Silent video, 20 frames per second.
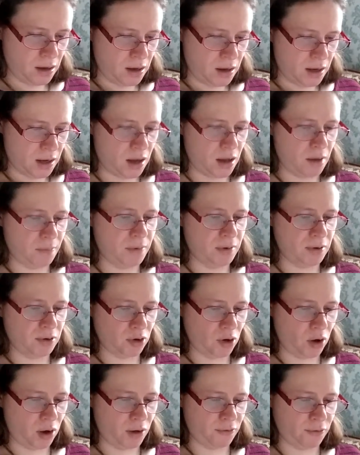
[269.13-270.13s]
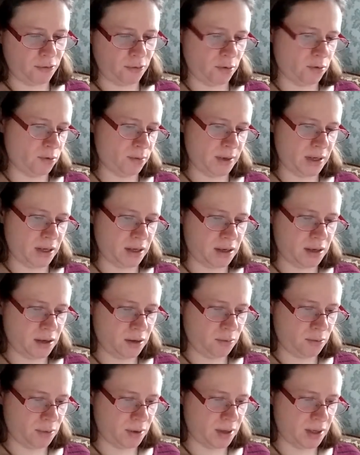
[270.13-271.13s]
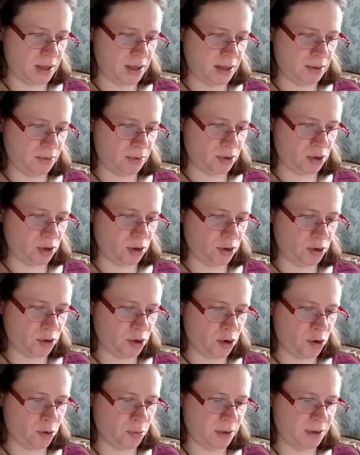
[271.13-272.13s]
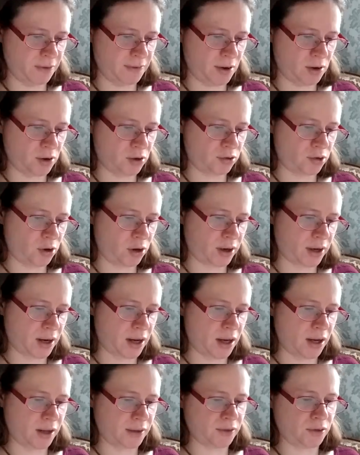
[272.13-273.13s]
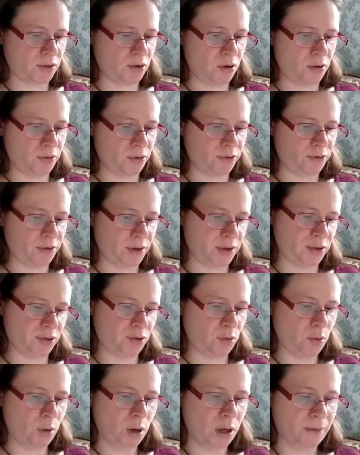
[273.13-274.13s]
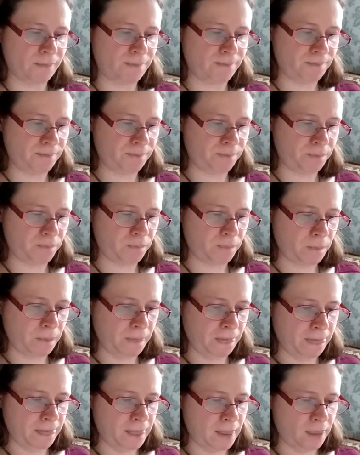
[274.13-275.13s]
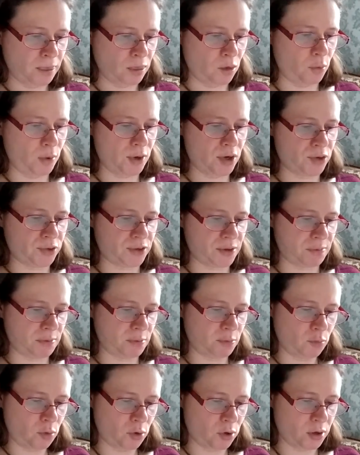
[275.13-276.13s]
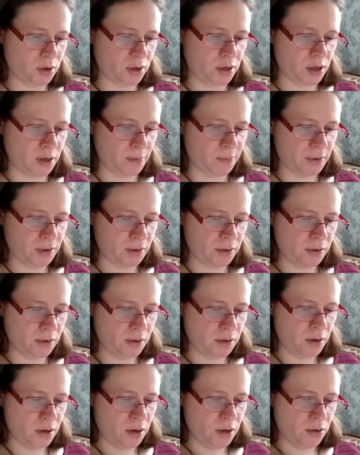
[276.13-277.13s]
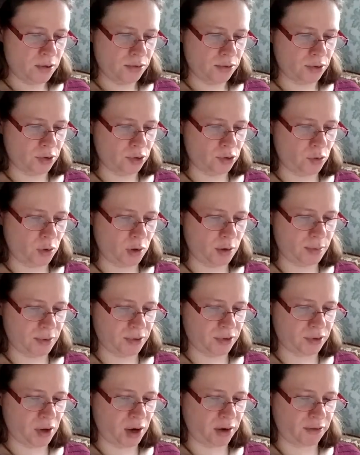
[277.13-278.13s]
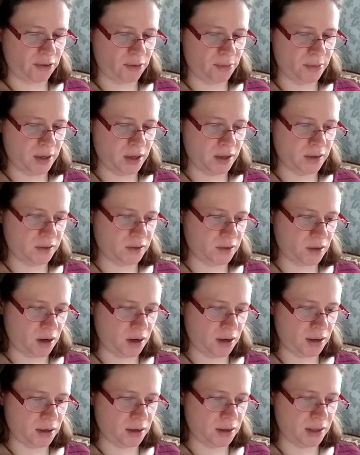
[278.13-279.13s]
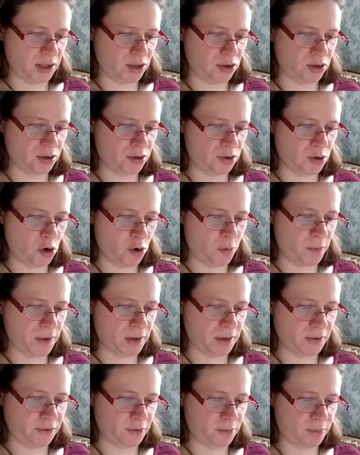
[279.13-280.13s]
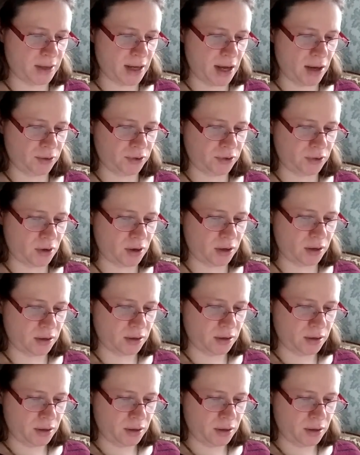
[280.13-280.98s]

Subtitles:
He had been gone for a week. When he returned to home, he found a dark X on the front door. The windows had been boarded up. The door was locked from the inside, and he couldn't open it from the outside.